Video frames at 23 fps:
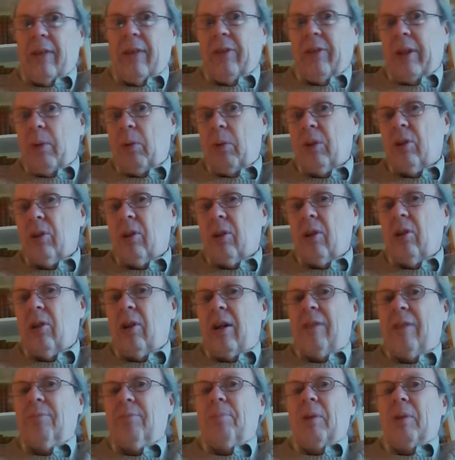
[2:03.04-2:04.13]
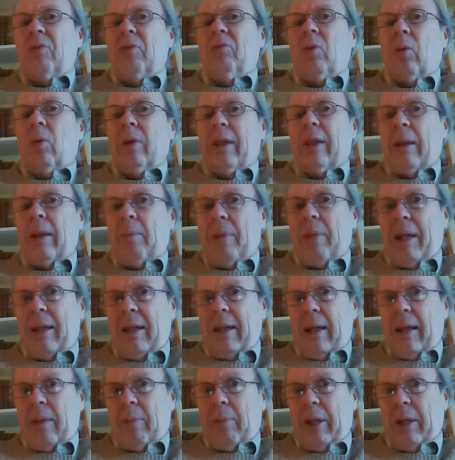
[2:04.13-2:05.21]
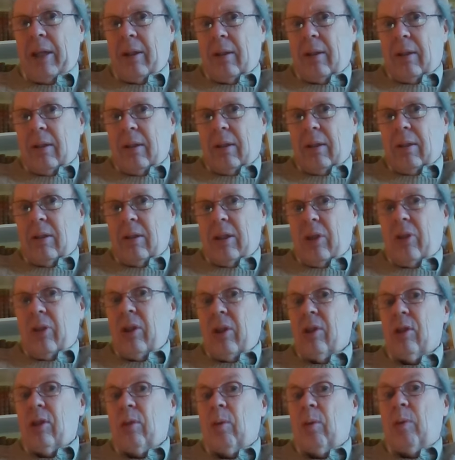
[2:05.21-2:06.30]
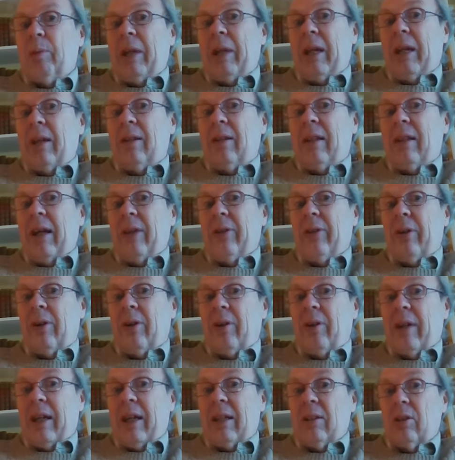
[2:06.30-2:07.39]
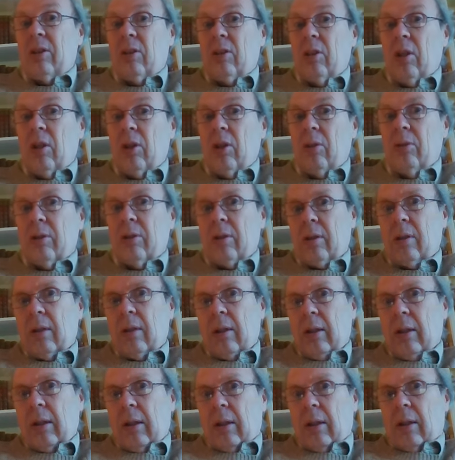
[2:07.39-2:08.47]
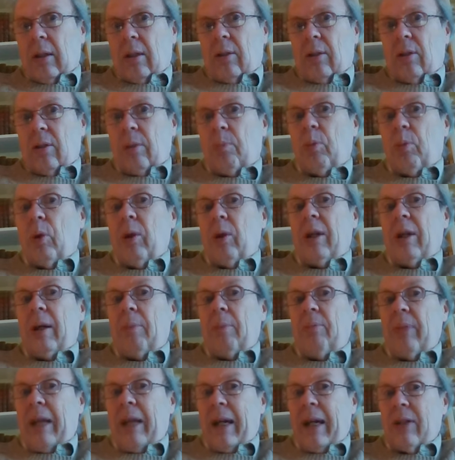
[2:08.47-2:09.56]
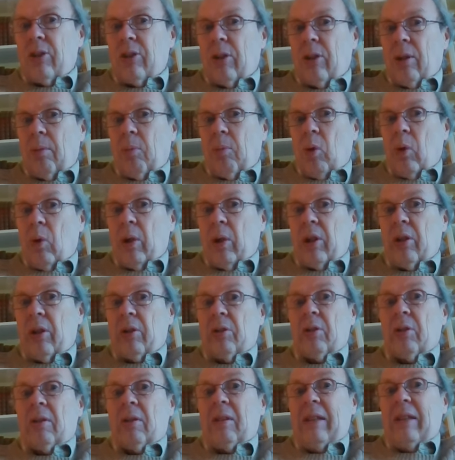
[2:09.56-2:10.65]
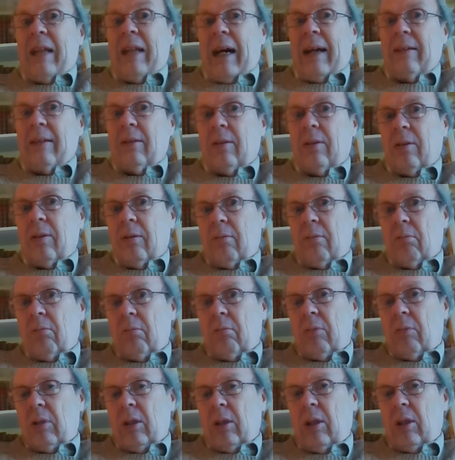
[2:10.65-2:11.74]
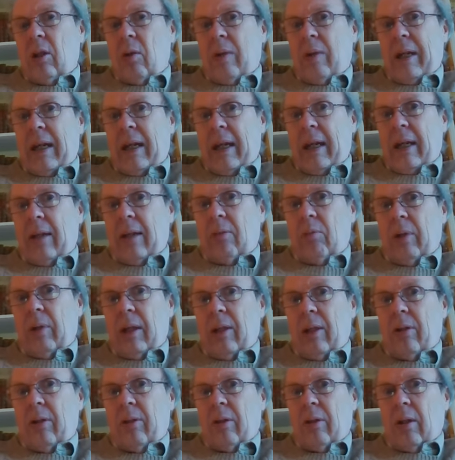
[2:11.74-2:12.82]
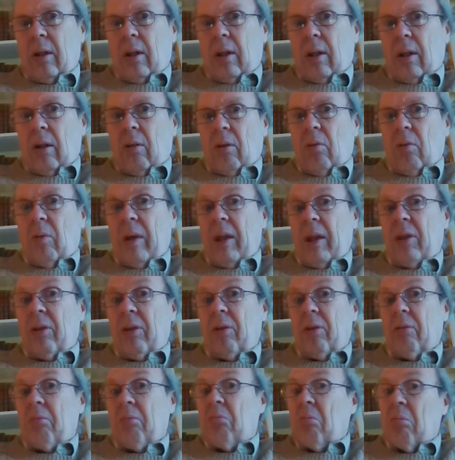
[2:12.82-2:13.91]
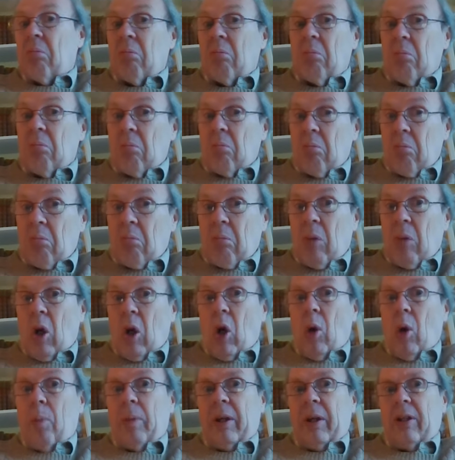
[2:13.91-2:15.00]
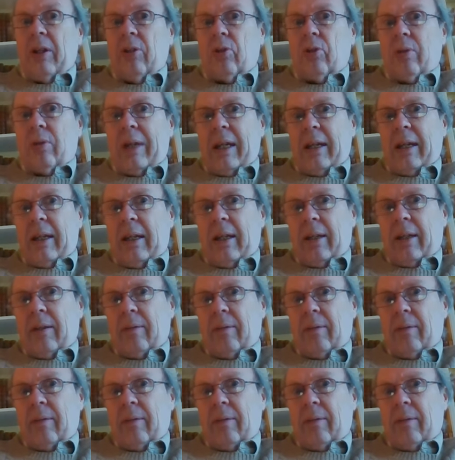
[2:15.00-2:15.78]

They were turned off before the pandemic. So this will be another excuse to put up national borders, not to go ahead with open trading.